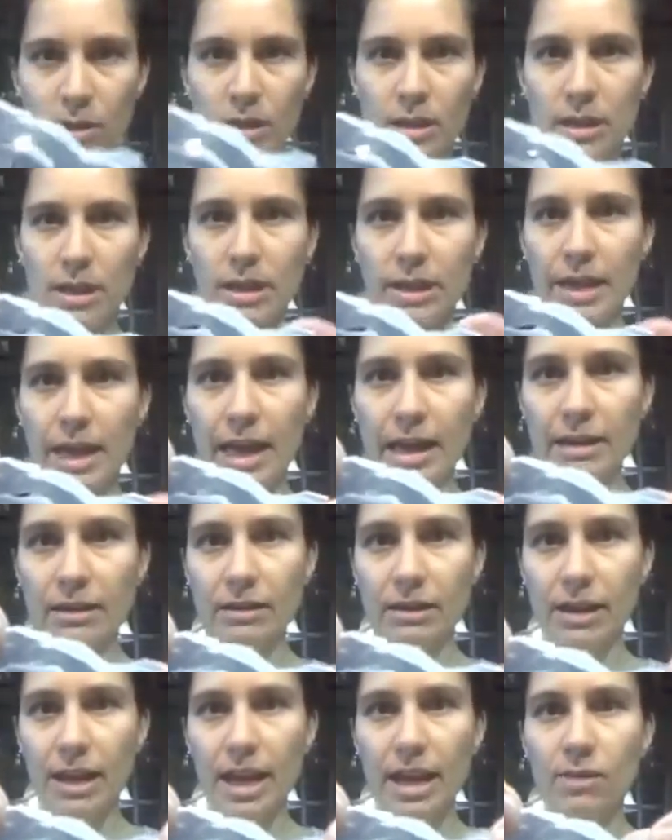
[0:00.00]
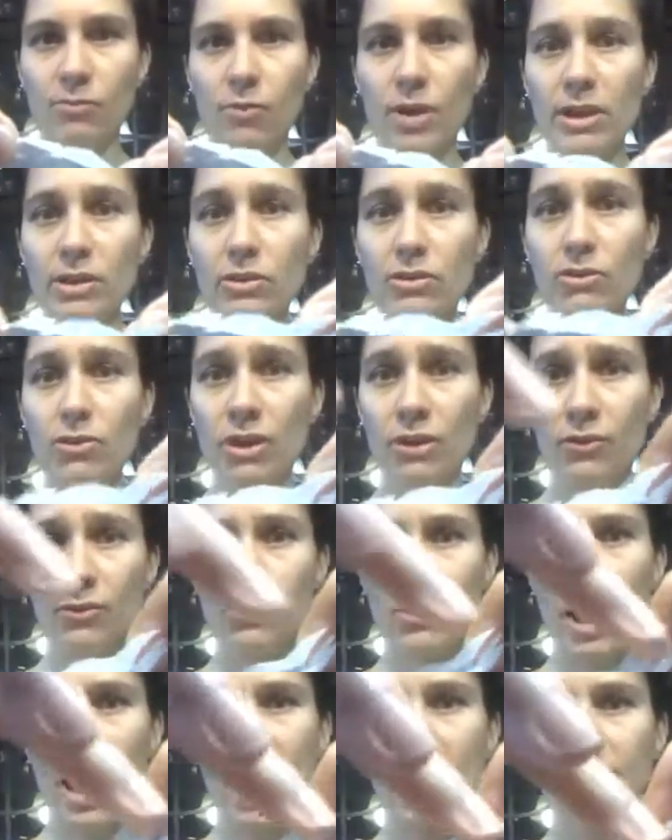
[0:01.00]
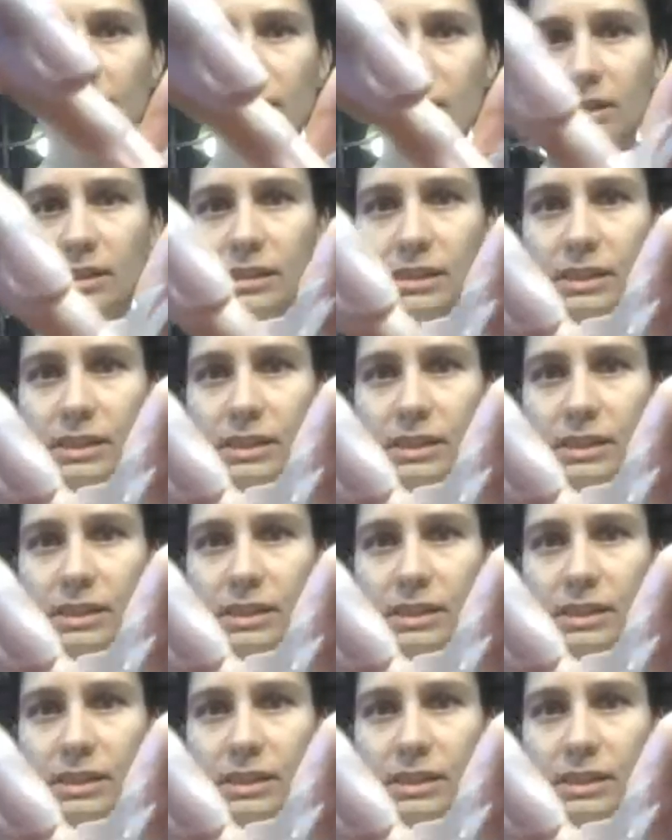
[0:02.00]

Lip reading: Again, and if you have it this